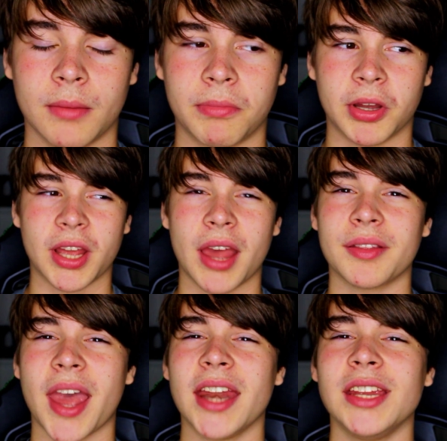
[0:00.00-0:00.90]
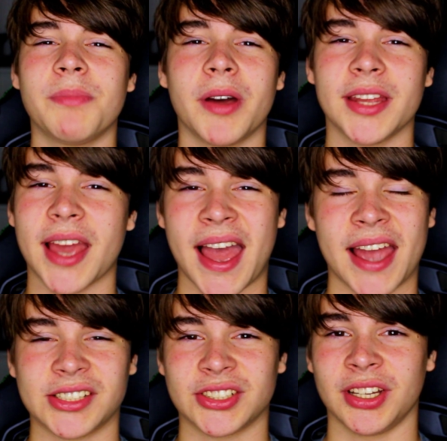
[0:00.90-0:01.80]
but has anybody
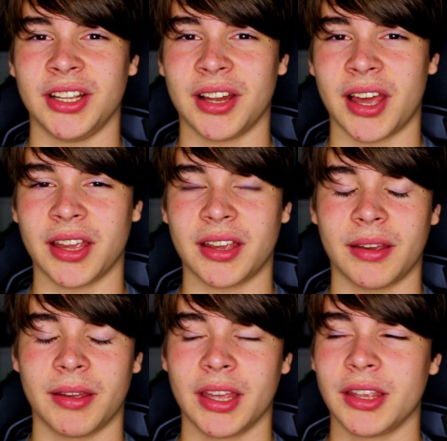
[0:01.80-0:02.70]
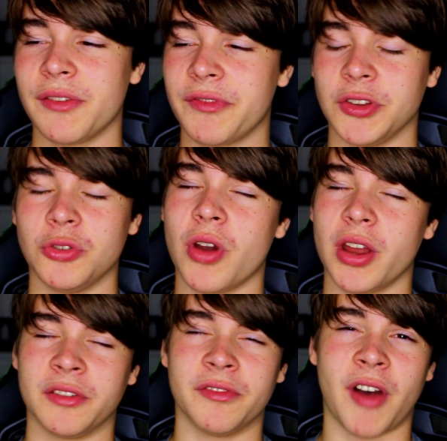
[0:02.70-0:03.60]
actually like given you
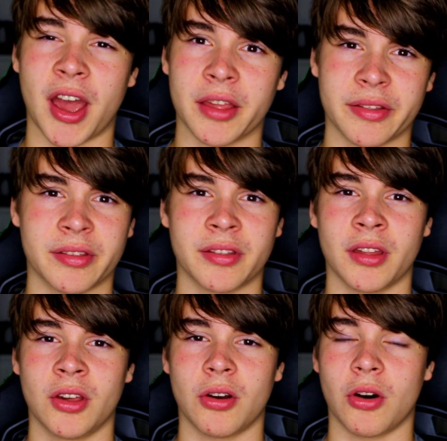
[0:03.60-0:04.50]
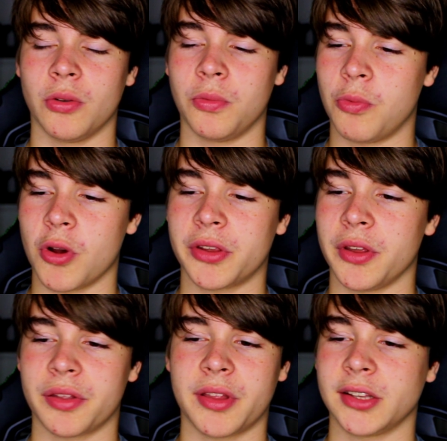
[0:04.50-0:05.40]
advice on what
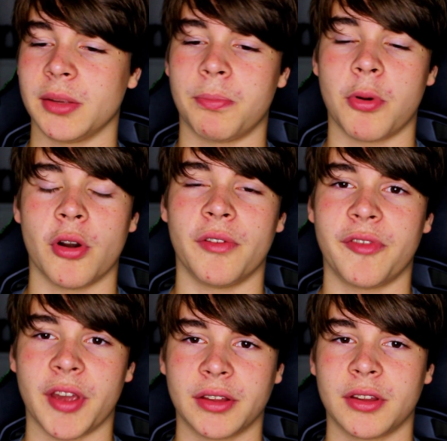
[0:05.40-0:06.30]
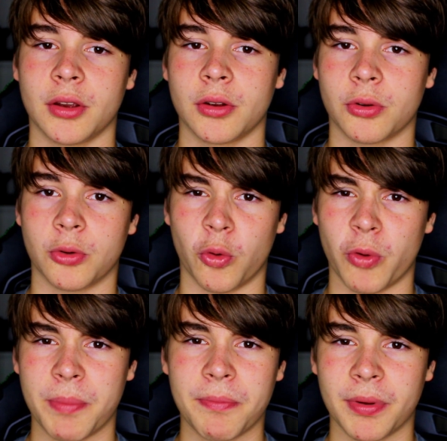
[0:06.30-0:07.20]
is like the perfect
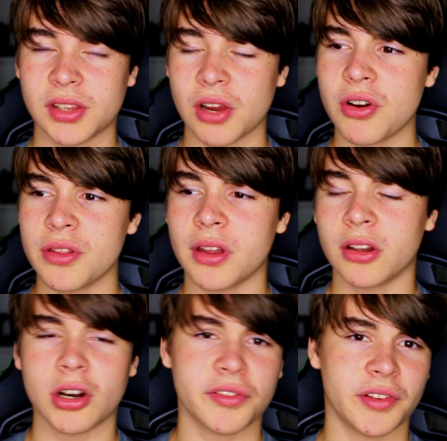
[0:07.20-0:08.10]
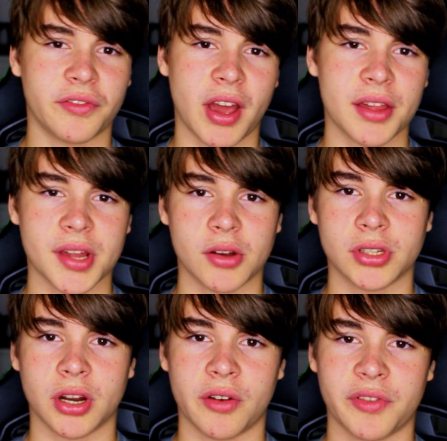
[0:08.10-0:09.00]
grip? There is a lot of advice out
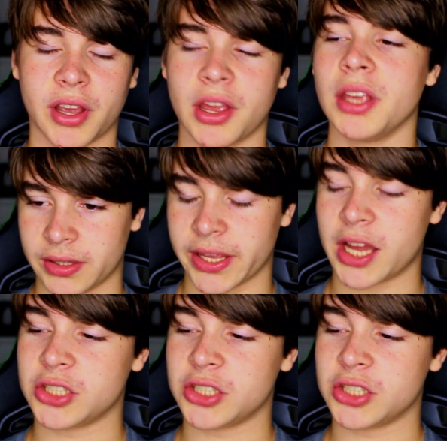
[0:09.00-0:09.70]
there of like, yeah,